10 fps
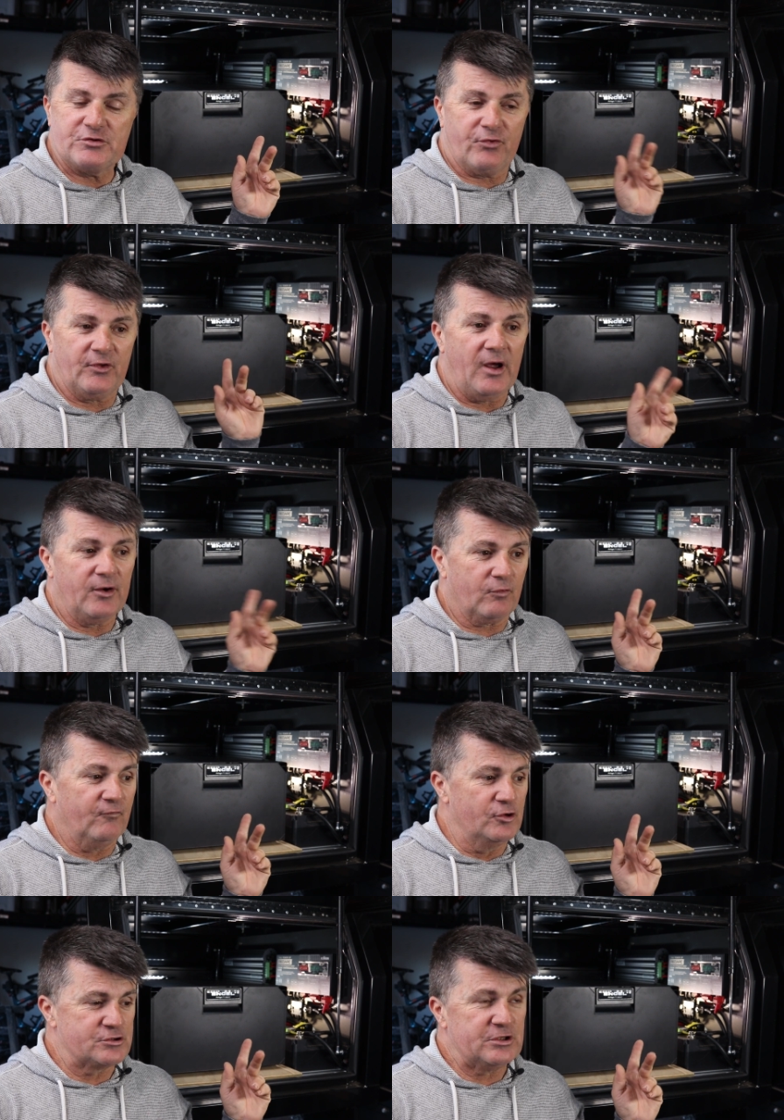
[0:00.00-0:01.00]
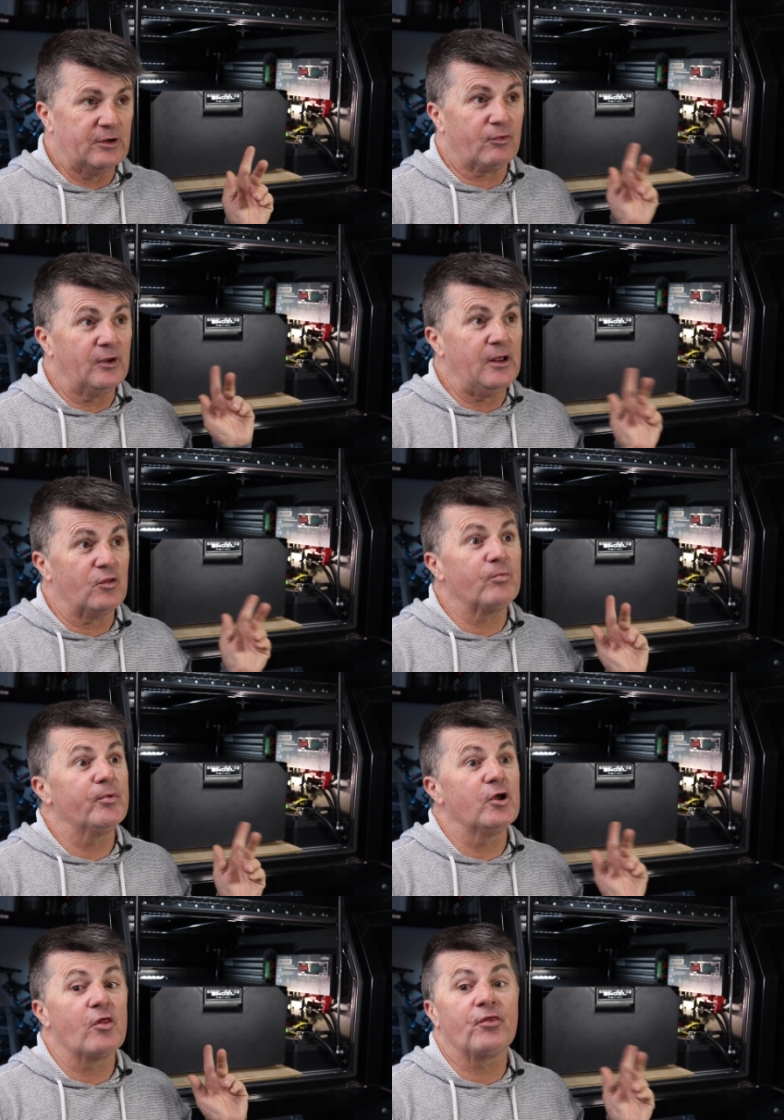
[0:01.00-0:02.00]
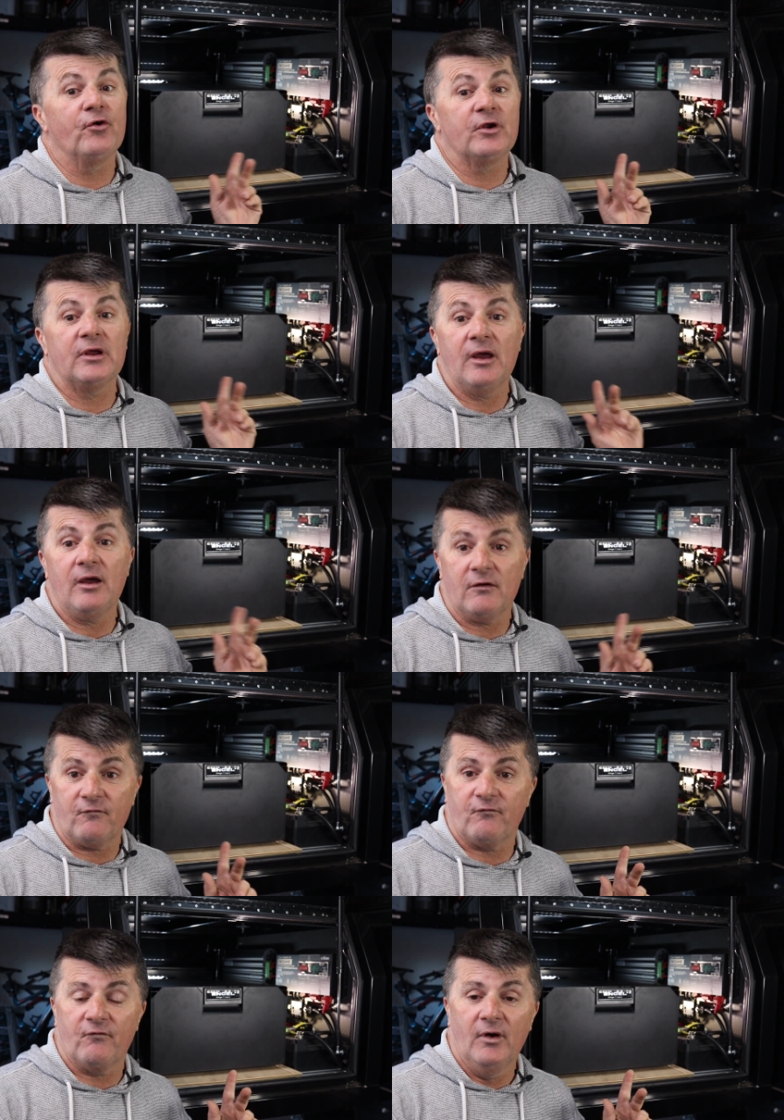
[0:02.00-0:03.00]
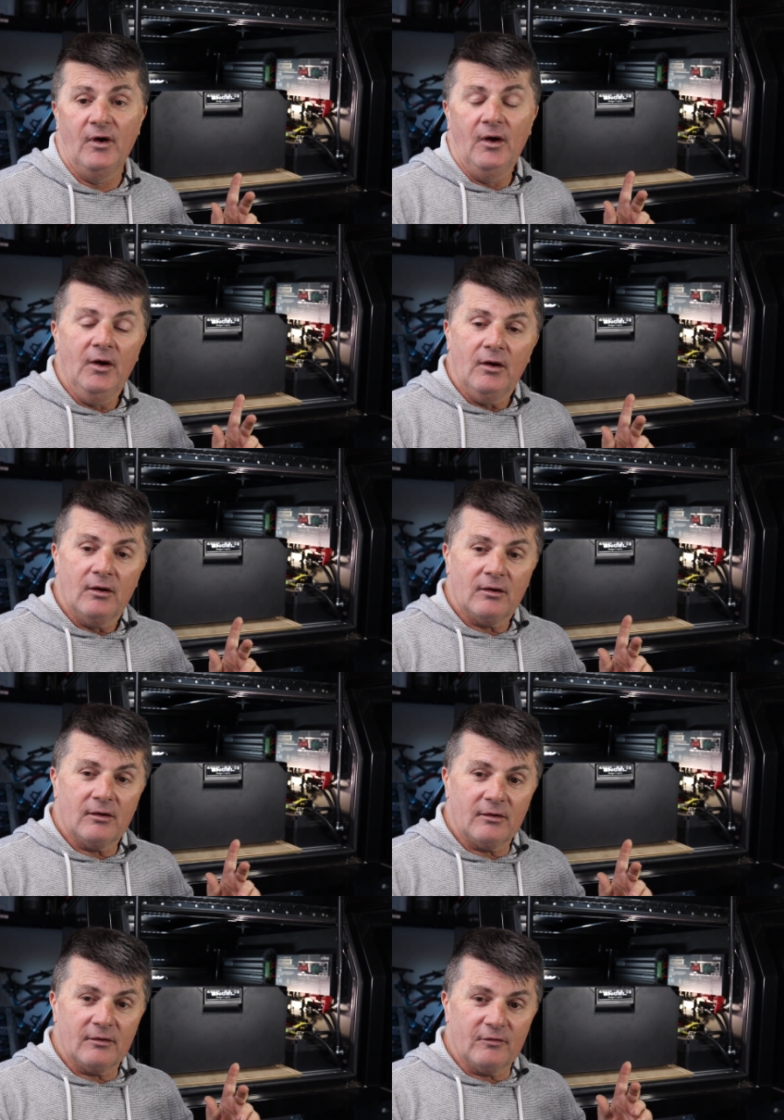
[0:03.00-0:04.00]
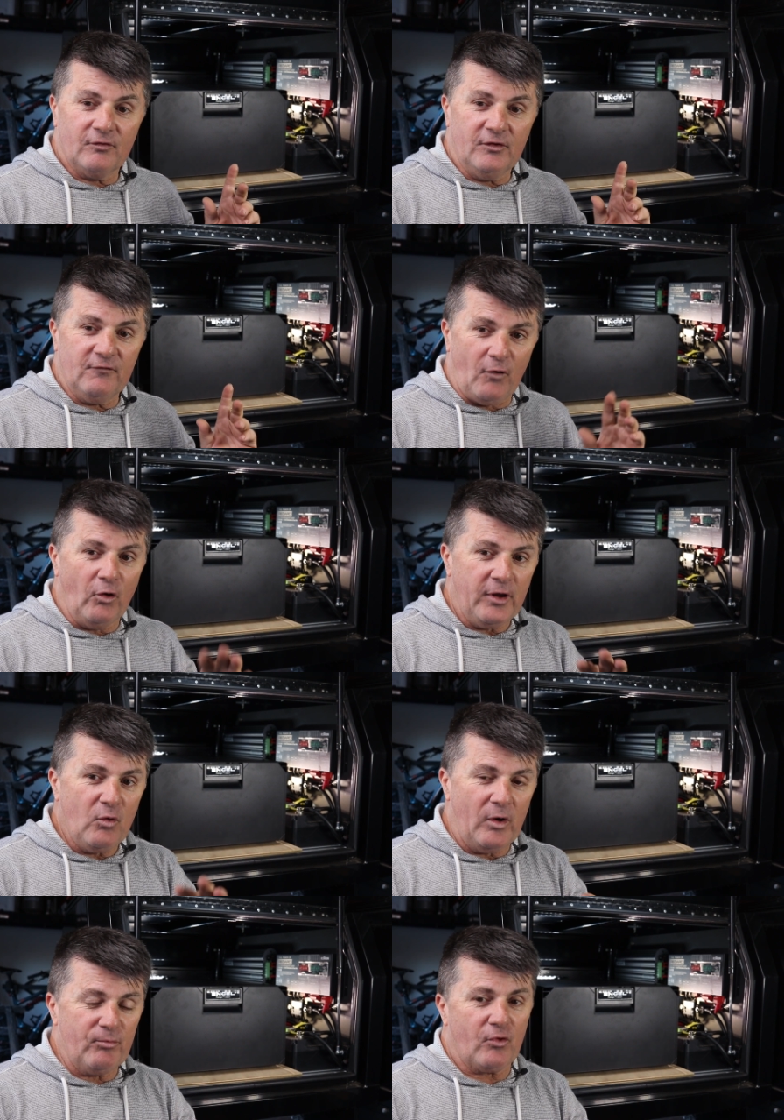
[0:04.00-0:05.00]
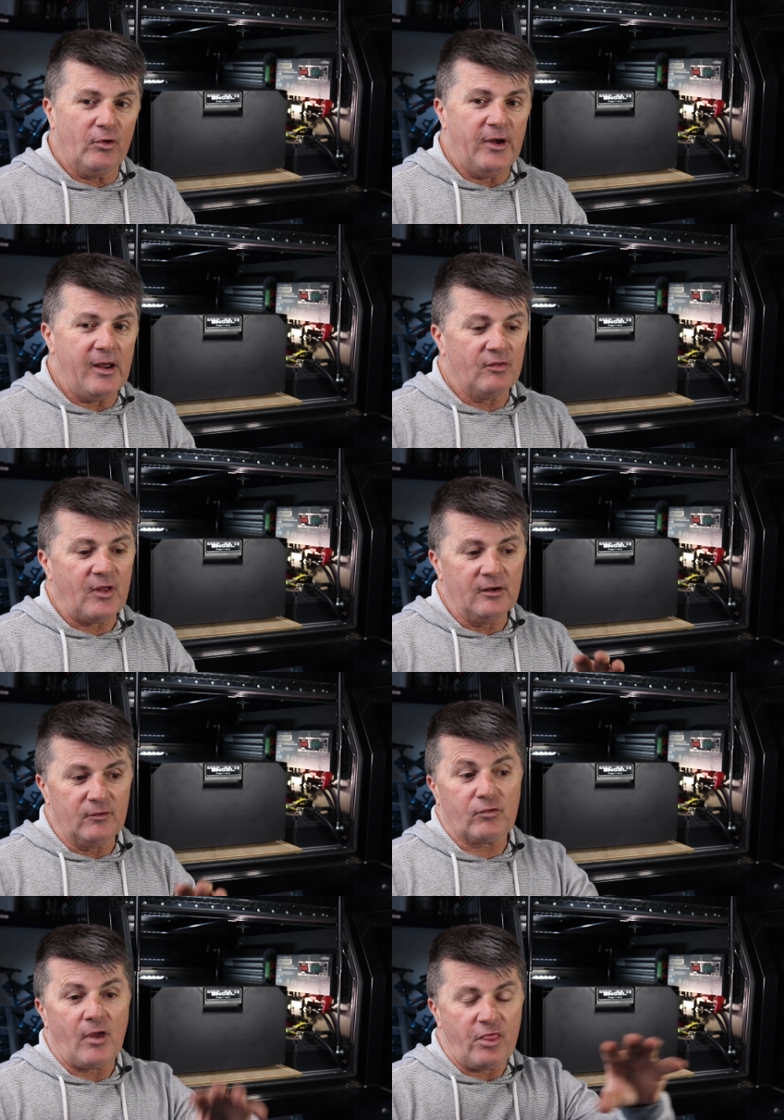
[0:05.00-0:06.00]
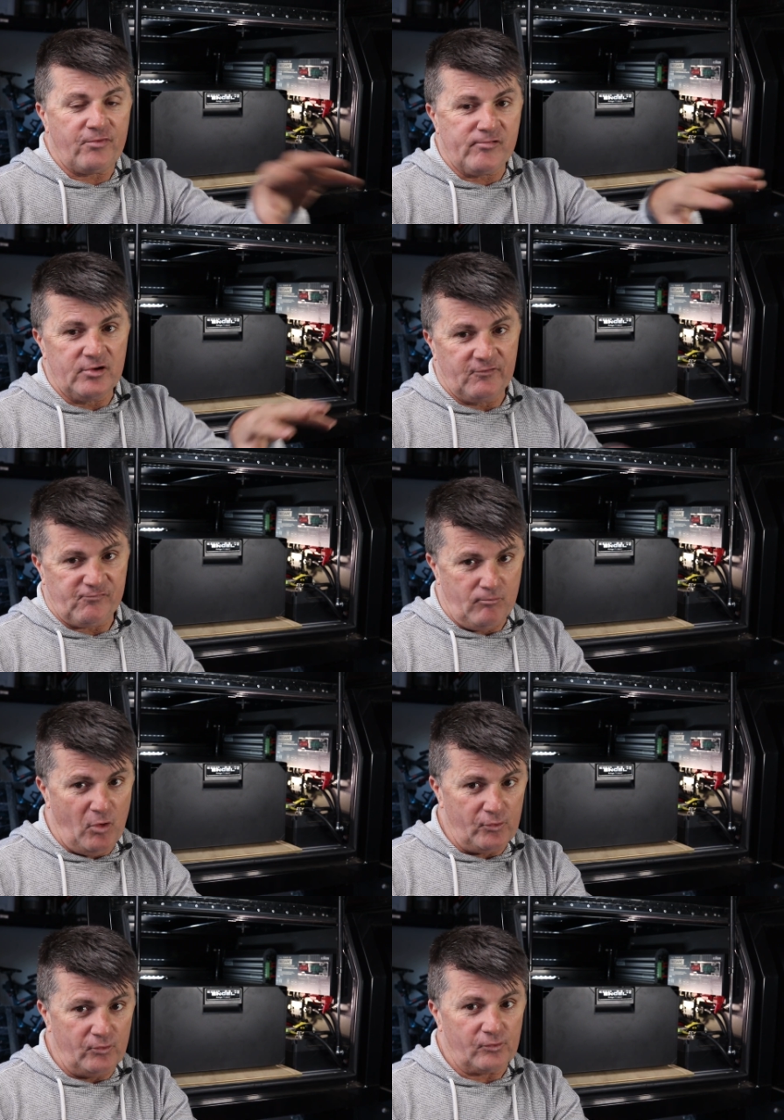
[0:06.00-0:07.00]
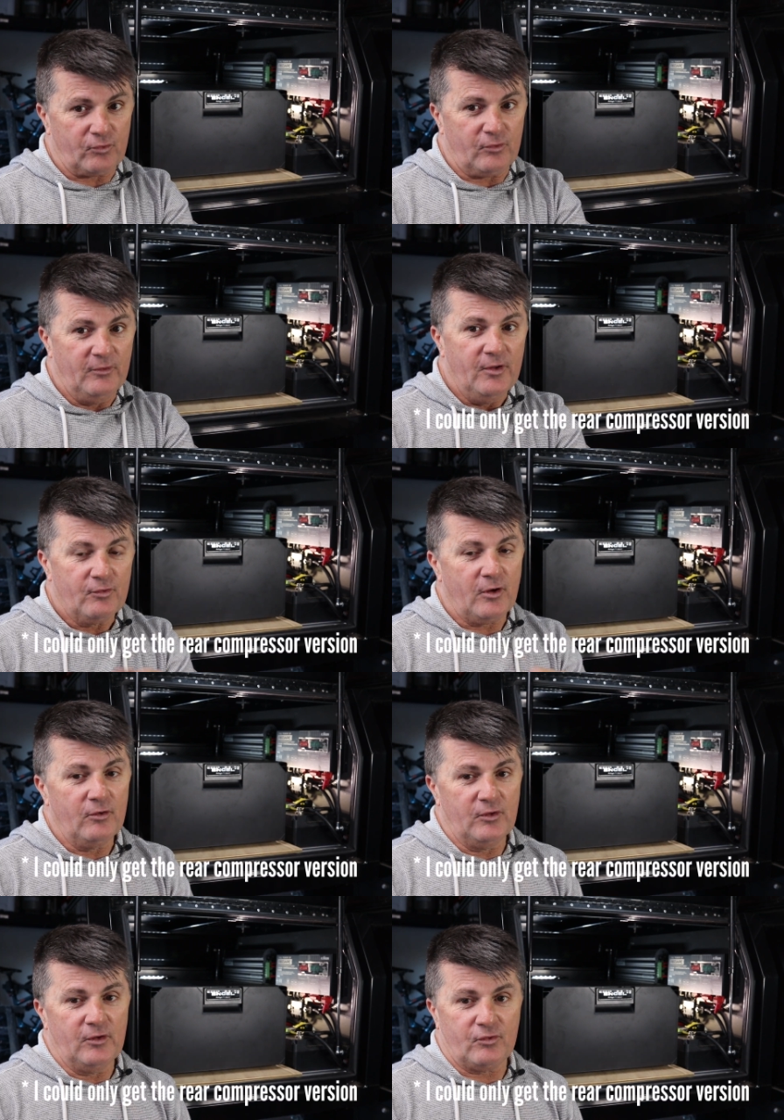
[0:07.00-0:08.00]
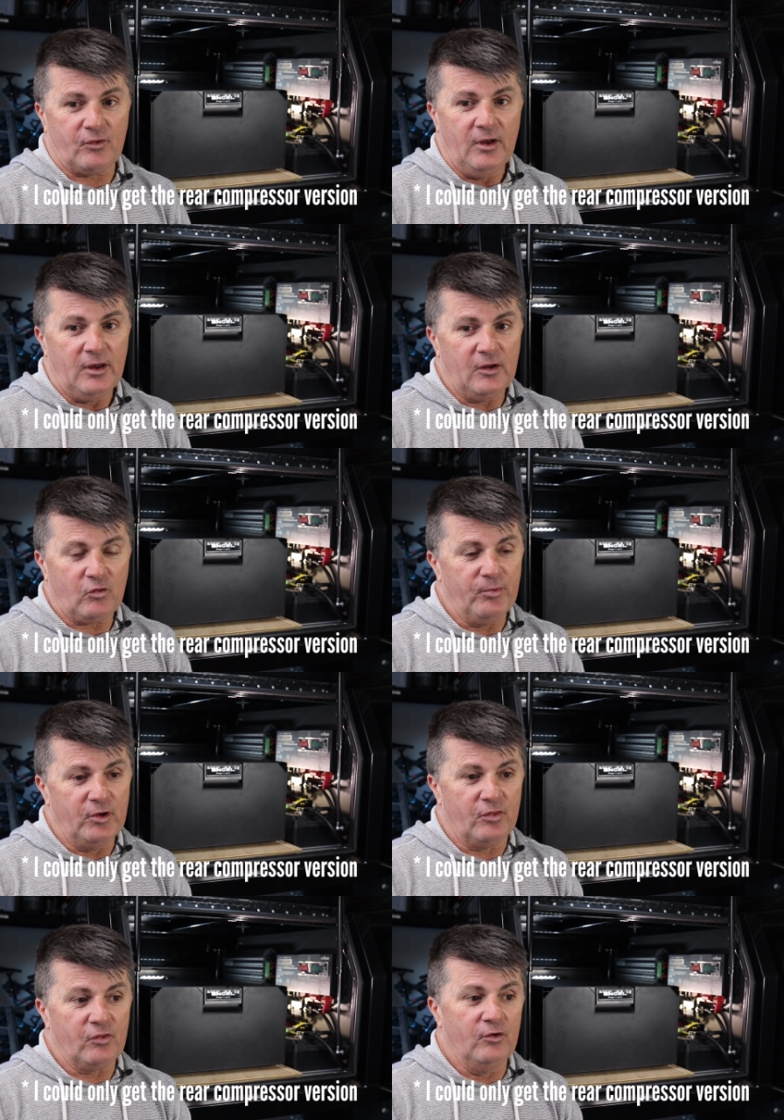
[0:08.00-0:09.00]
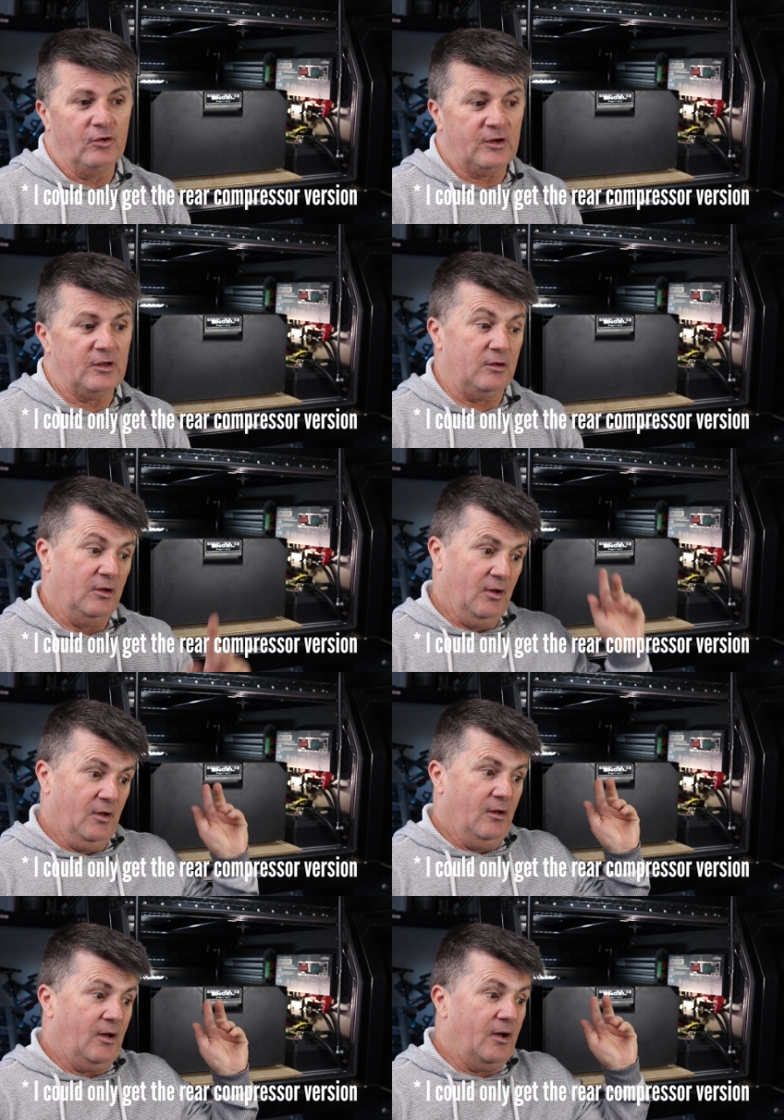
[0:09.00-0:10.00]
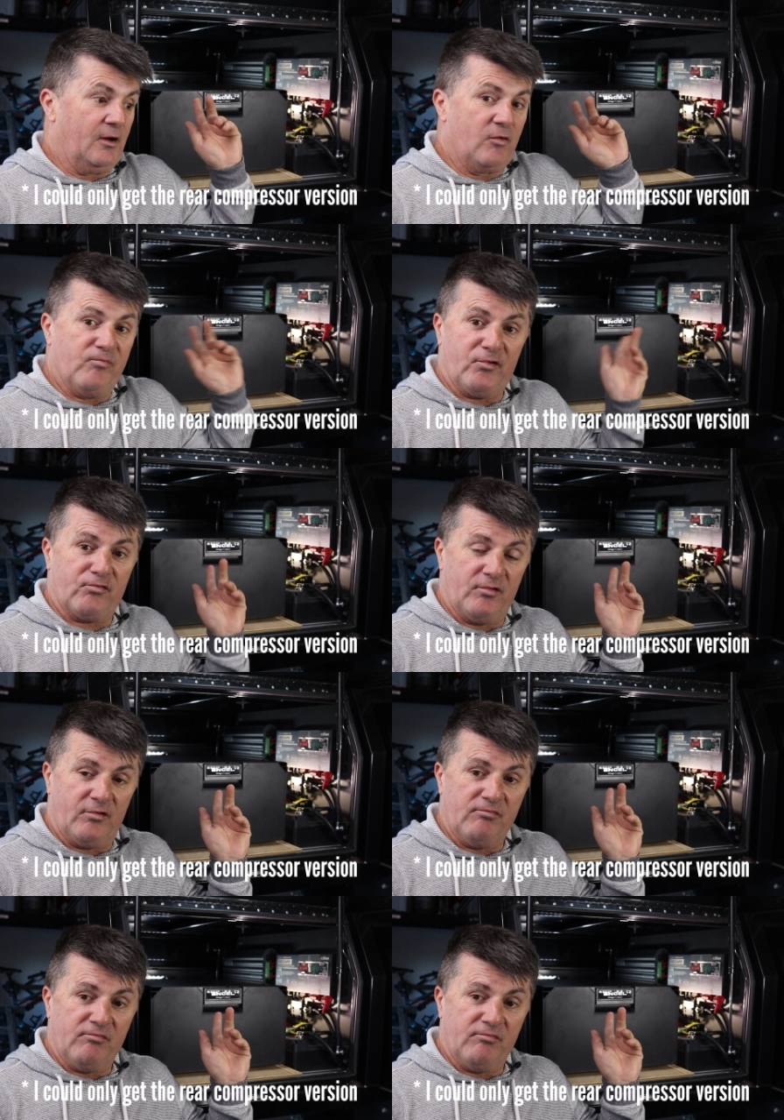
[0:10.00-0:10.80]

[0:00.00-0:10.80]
is the latest version, it's an SB30F, on their website now they list 3 different models. So there's an SB30 compressor at the